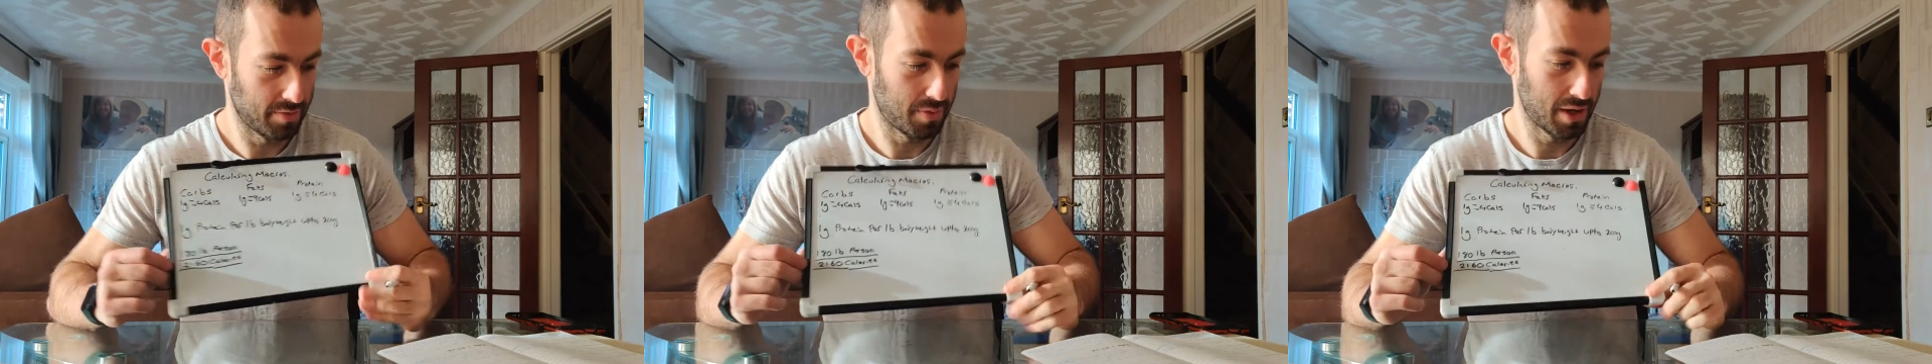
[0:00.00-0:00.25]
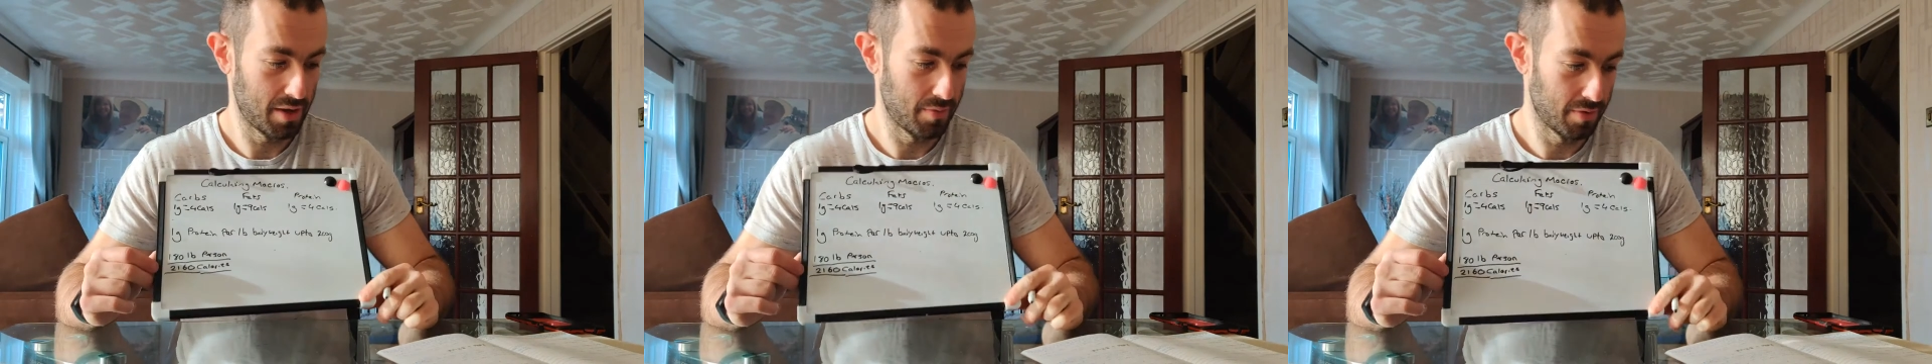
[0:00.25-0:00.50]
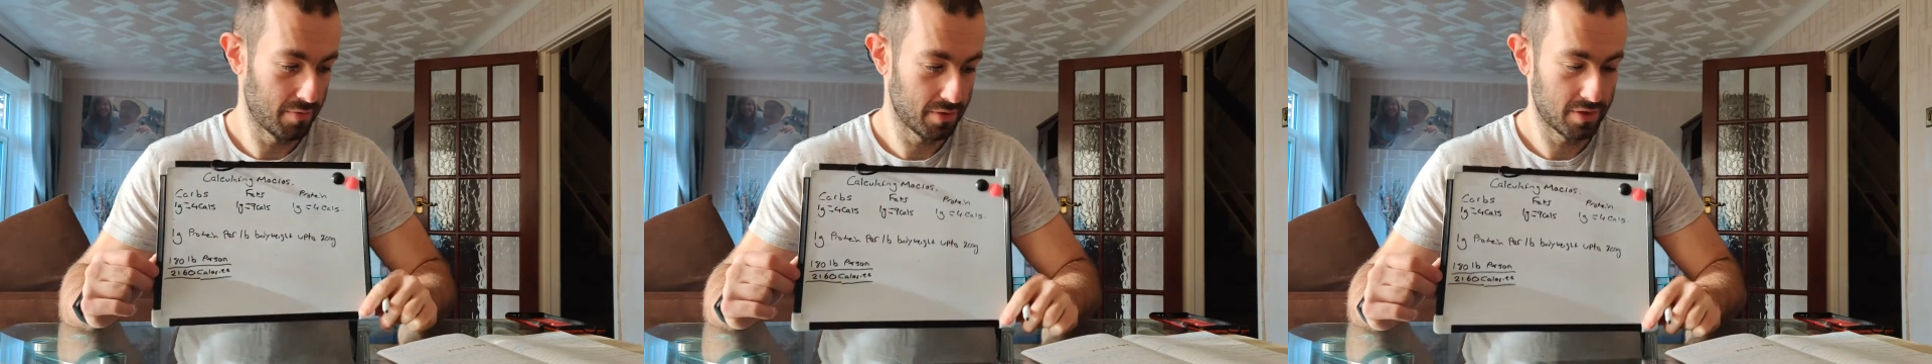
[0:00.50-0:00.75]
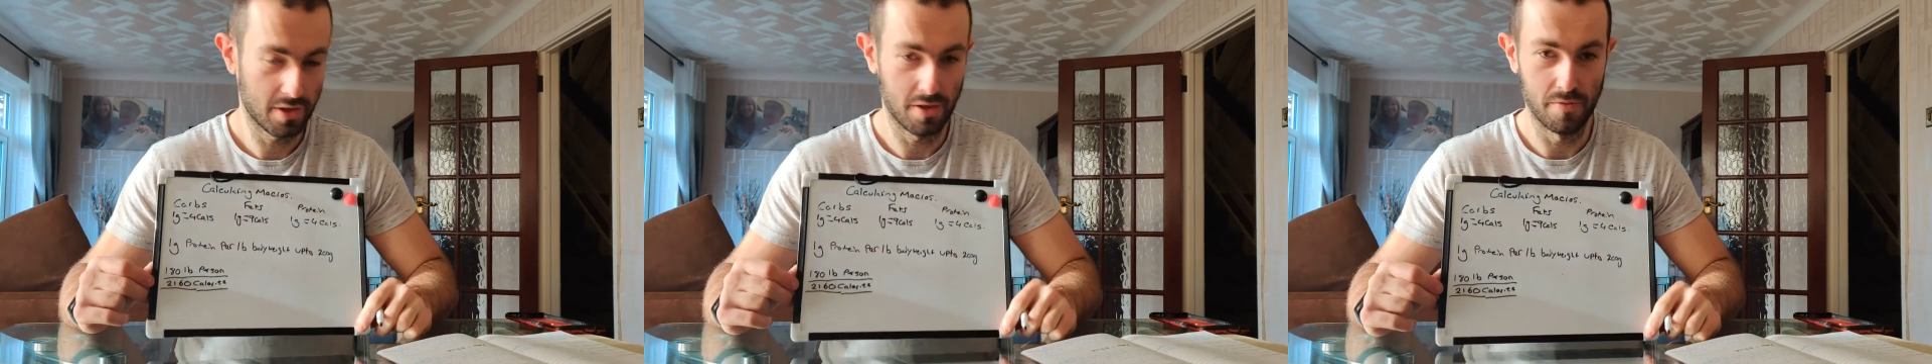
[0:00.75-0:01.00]
to play
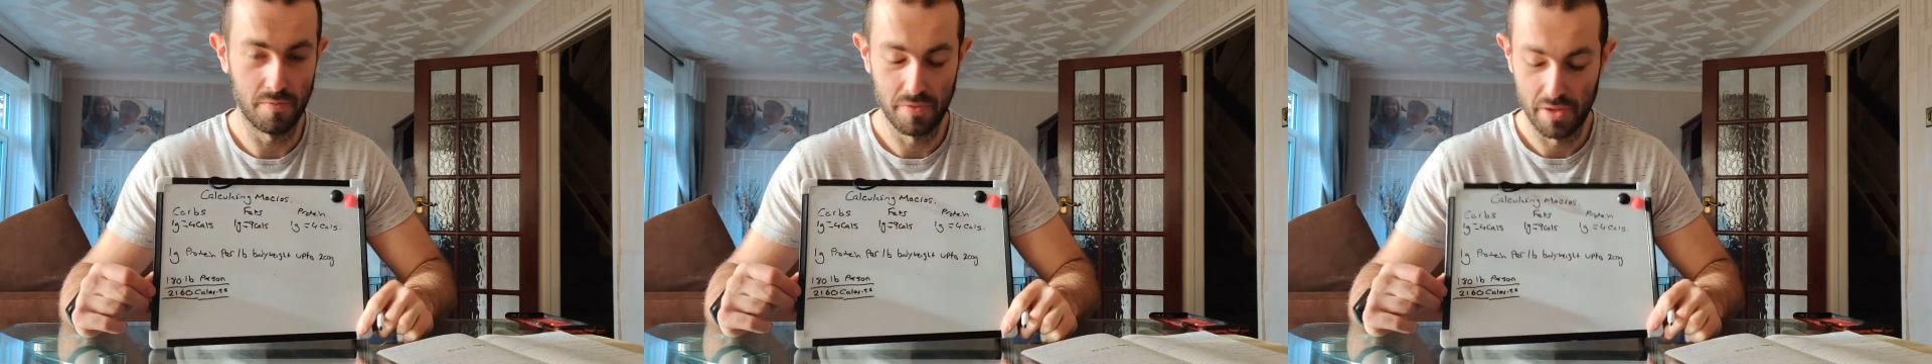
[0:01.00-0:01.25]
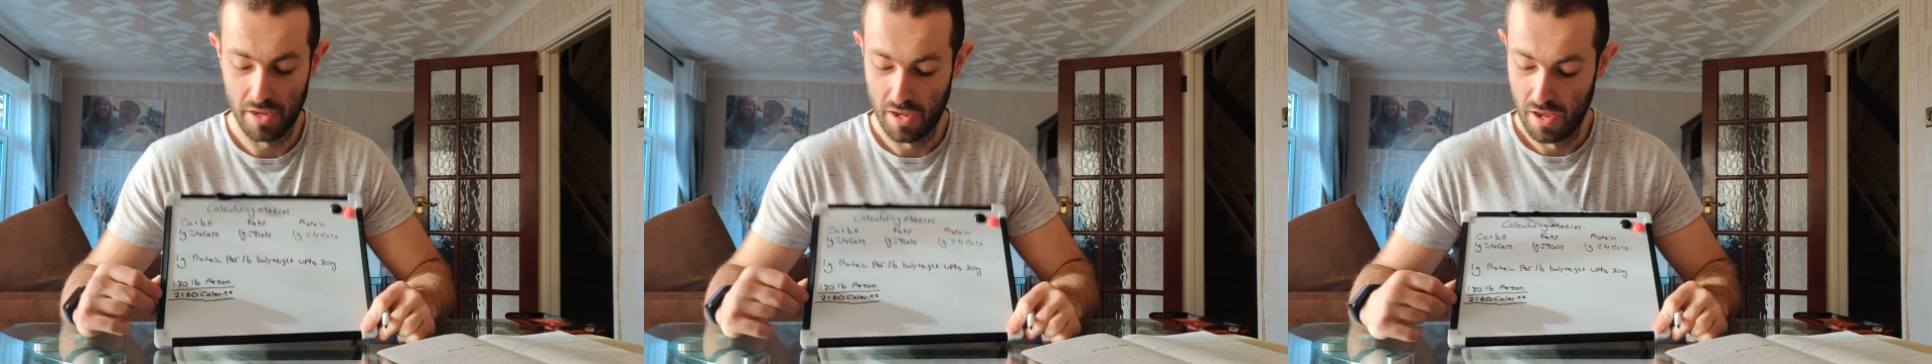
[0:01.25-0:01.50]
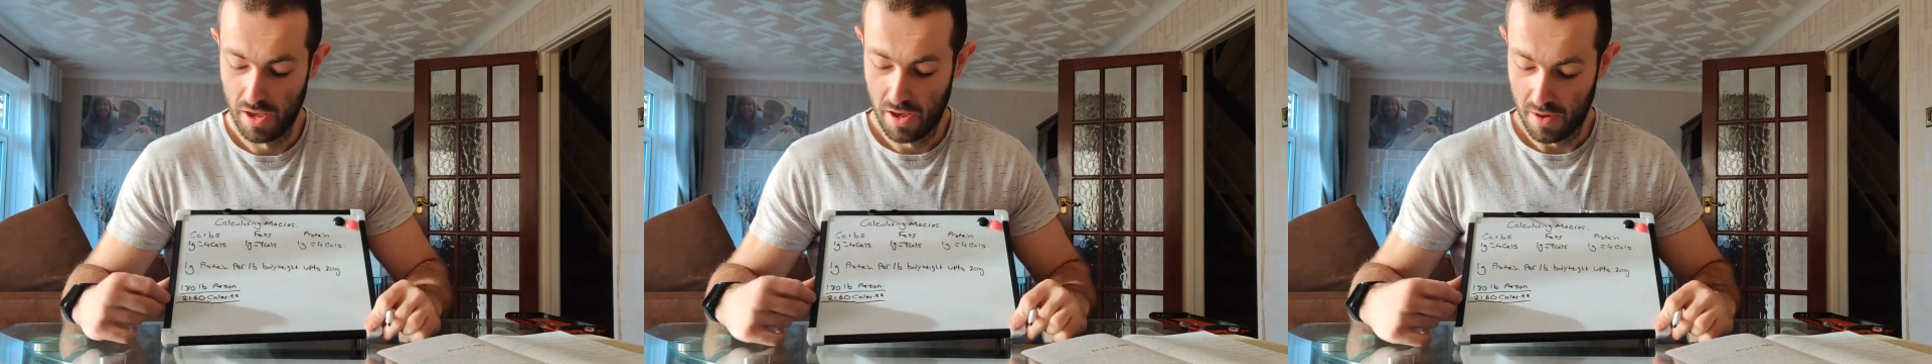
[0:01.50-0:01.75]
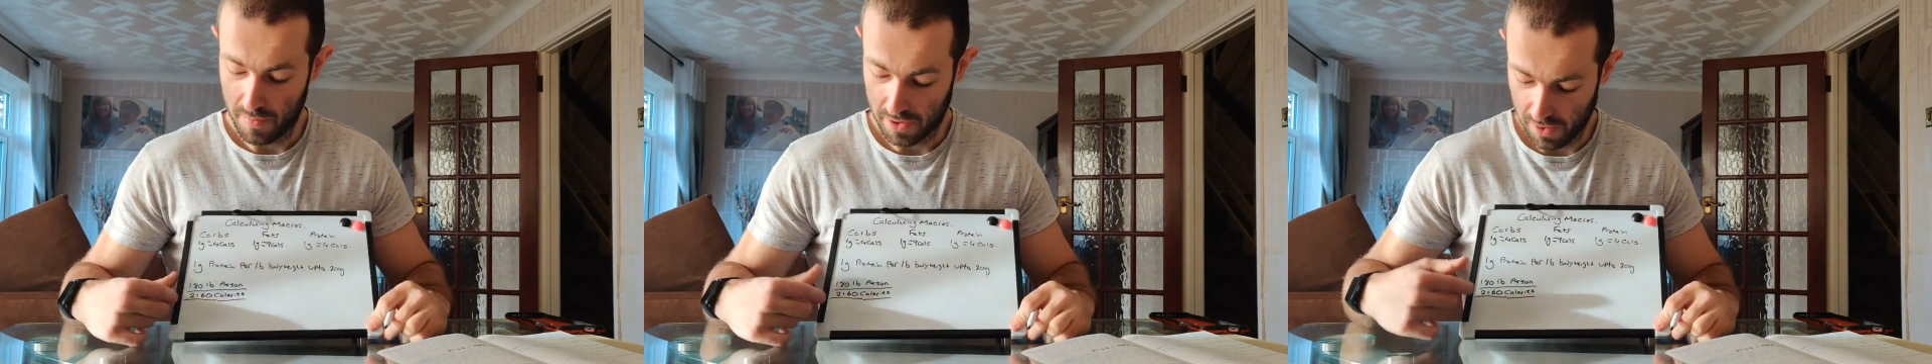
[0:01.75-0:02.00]
with. So
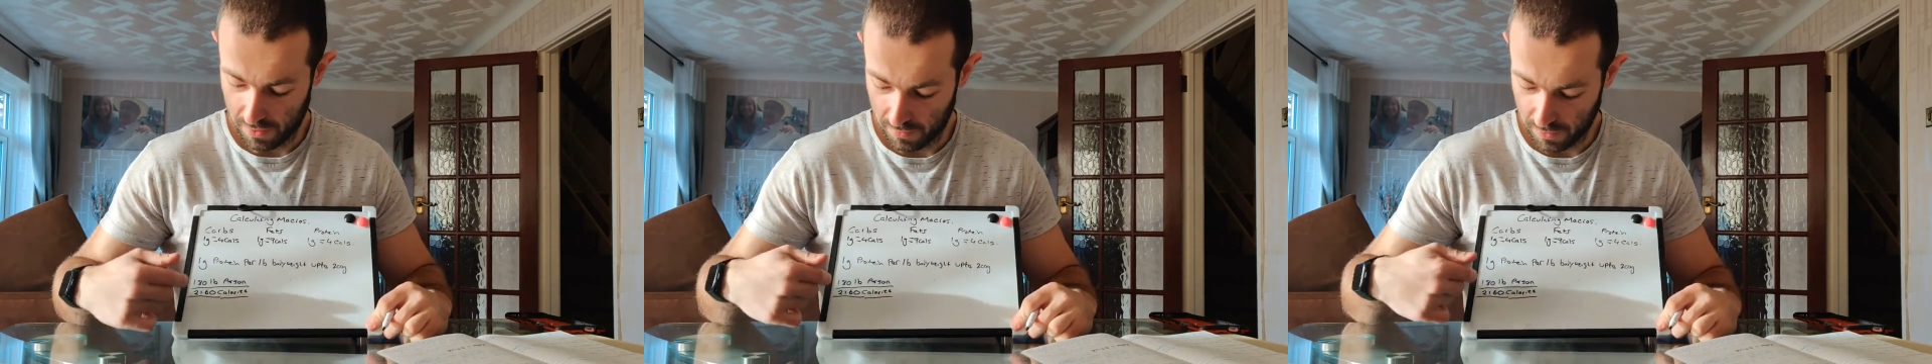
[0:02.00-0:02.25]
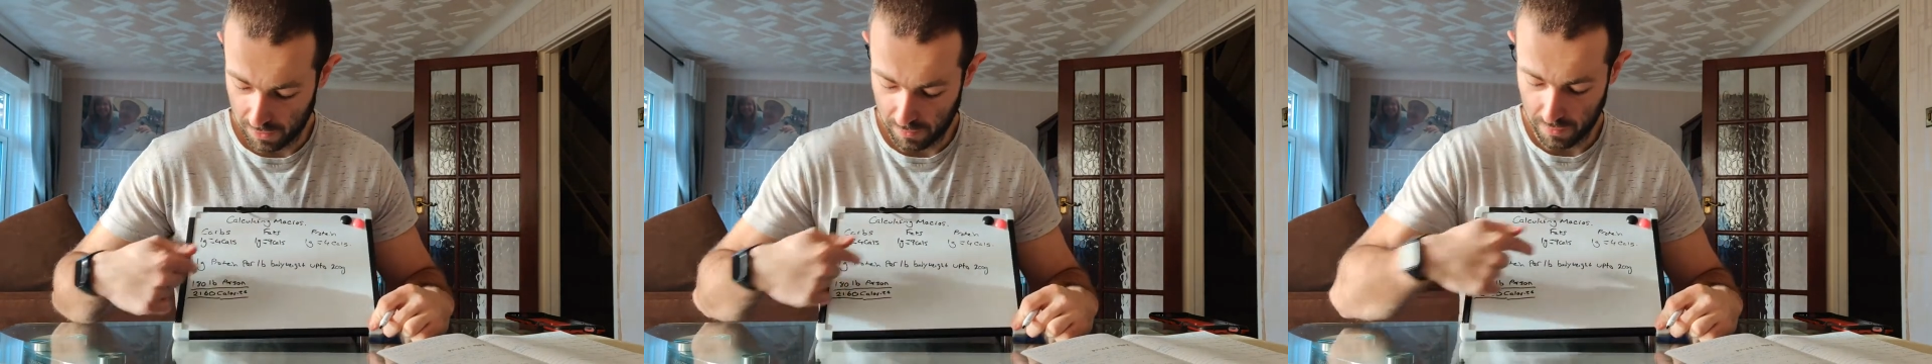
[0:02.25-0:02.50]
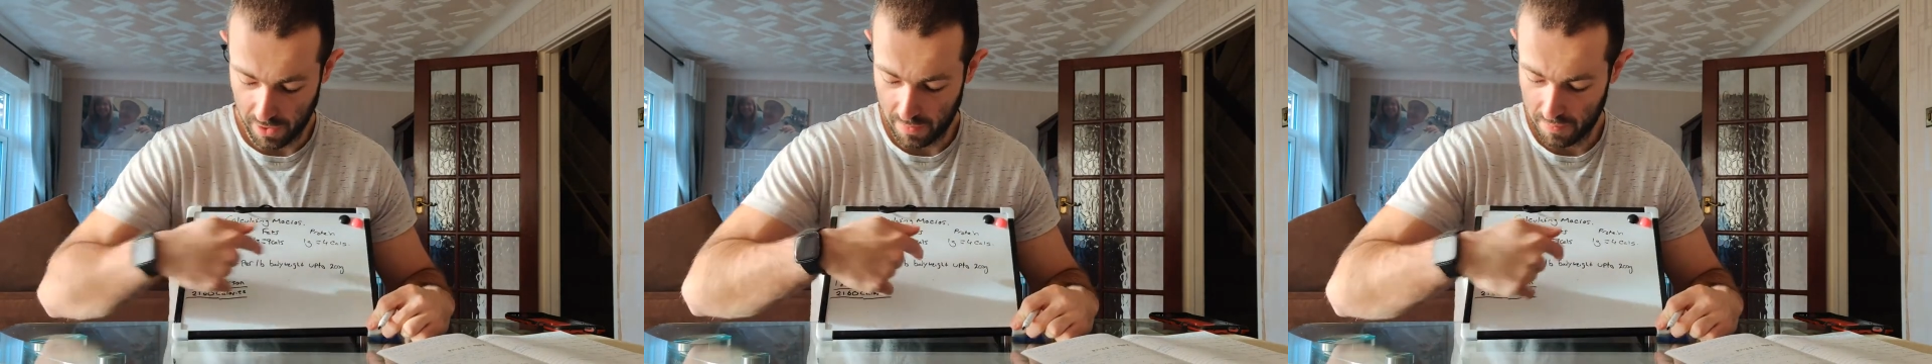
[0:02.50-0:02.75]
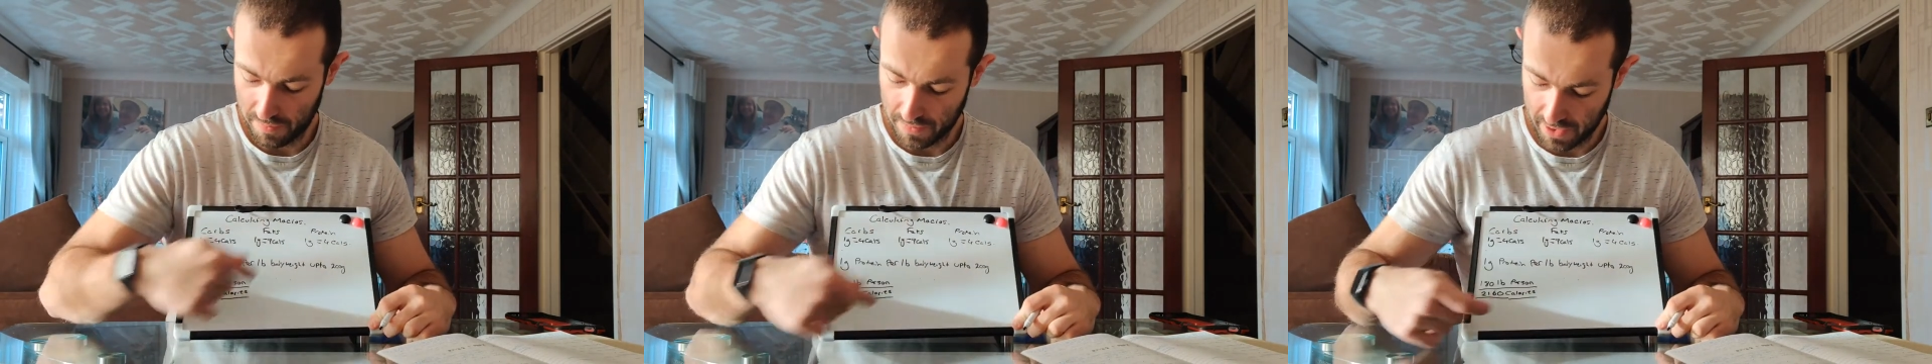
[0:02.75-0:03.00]
my golden rule of
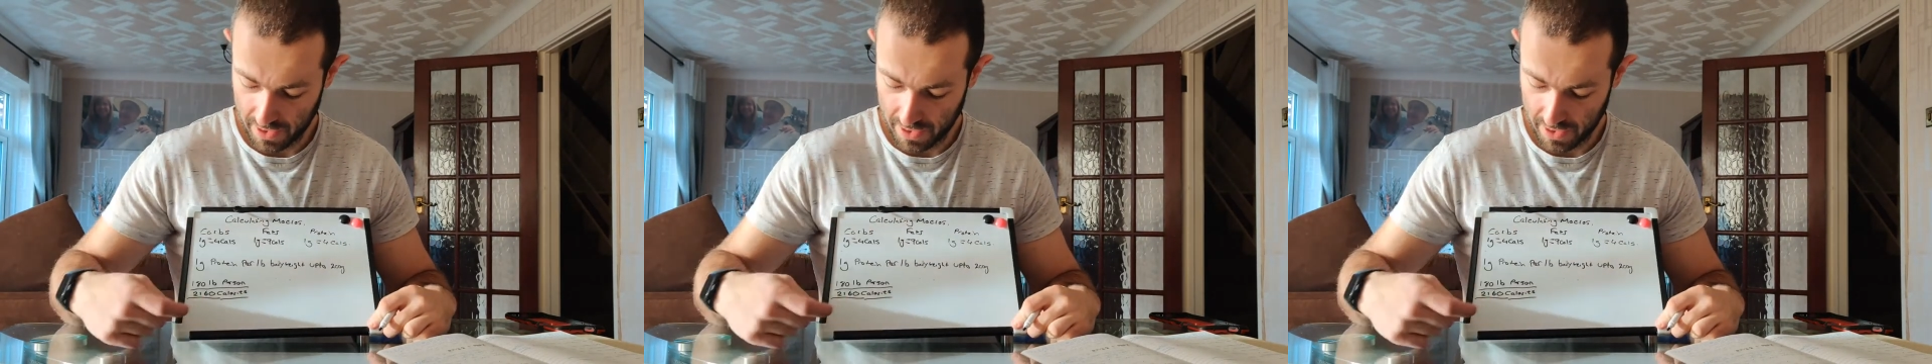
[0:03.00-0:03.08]
thumb